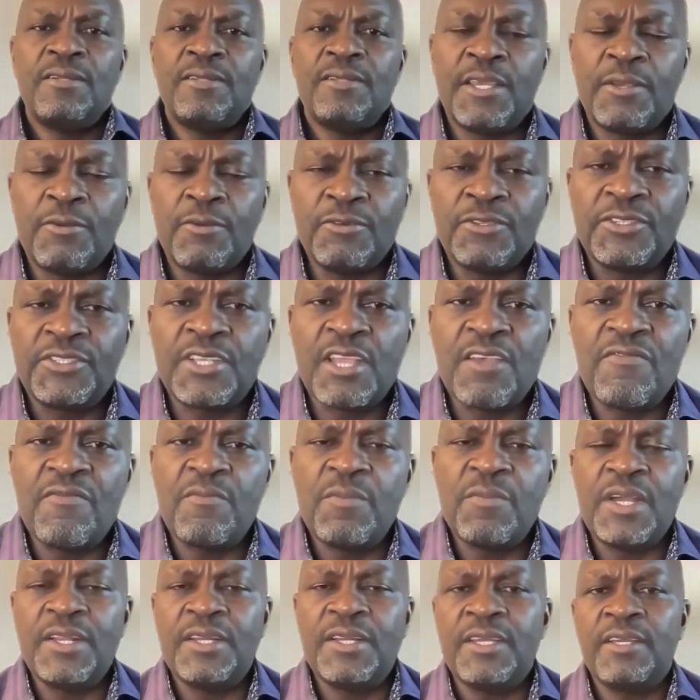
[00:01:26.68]
they would save
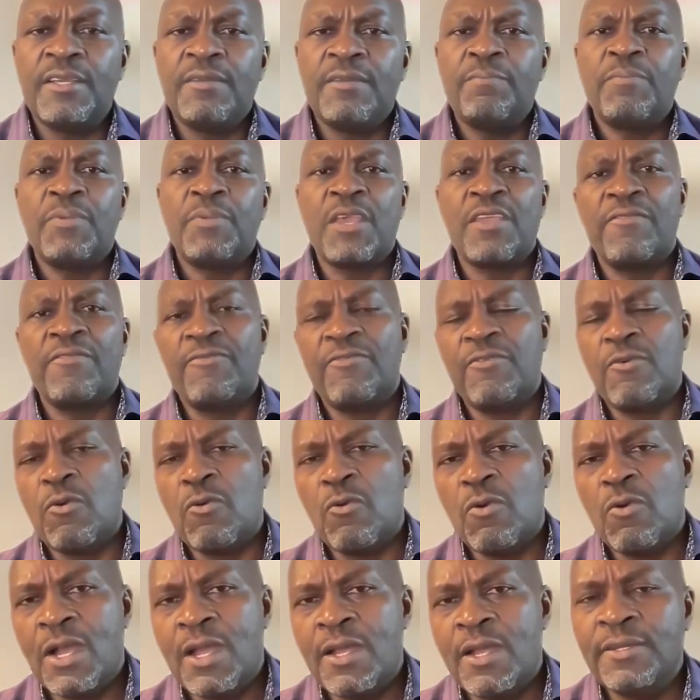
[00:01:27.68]
money, pay
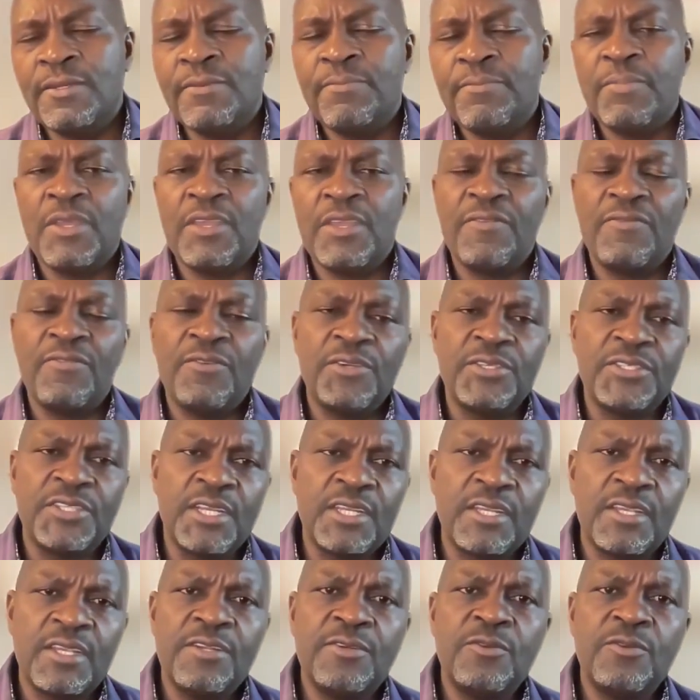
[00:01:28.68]
for one, pay for a
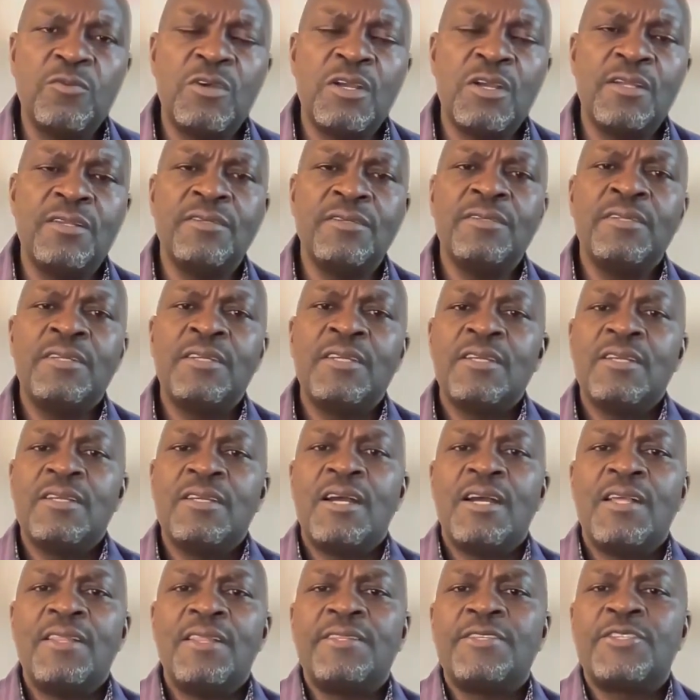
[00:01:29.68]
second one.
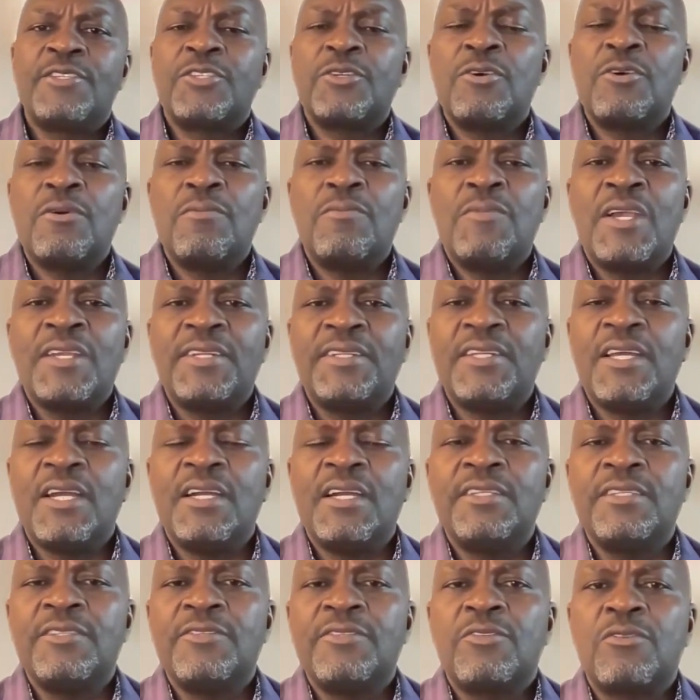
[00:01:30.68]
And so my
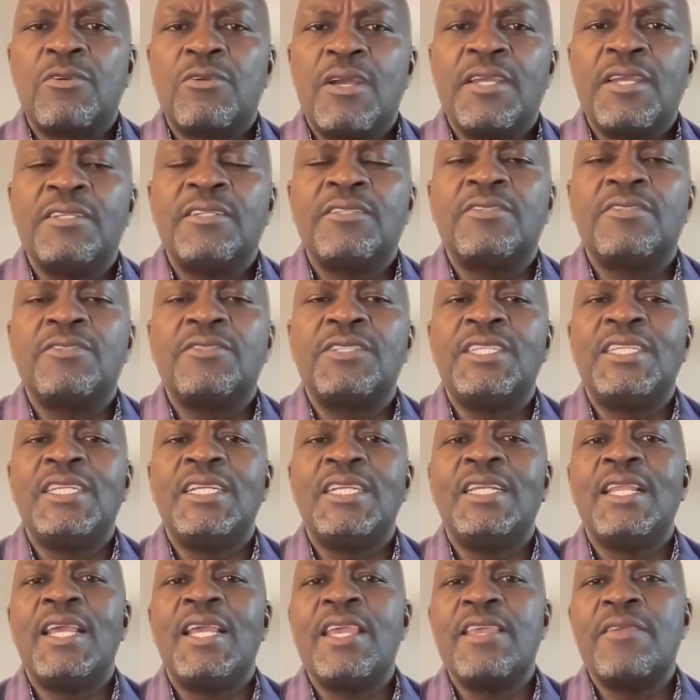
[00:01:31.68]
dad tried to
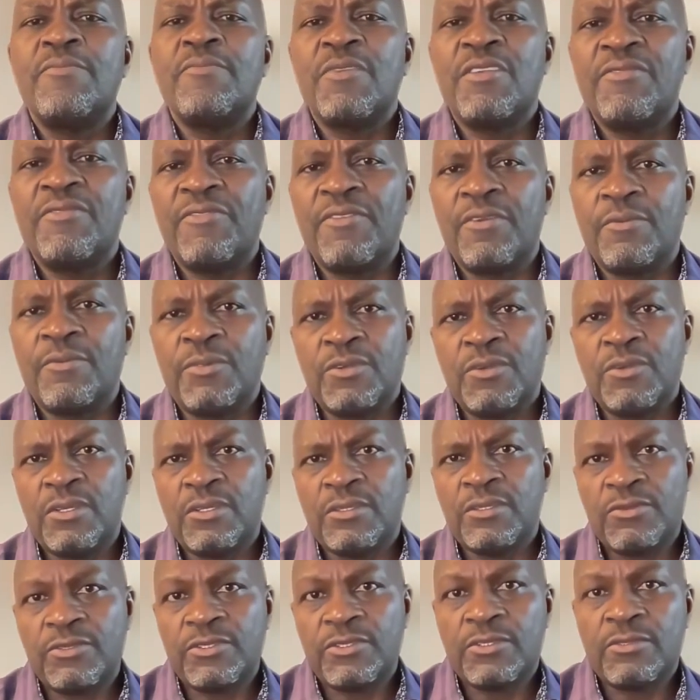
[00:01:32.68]
delay me from
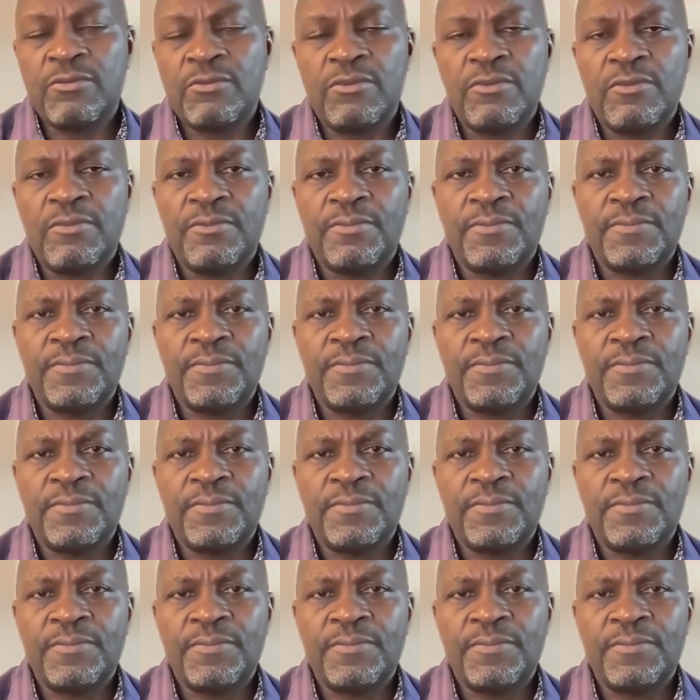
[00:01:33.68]
going to school.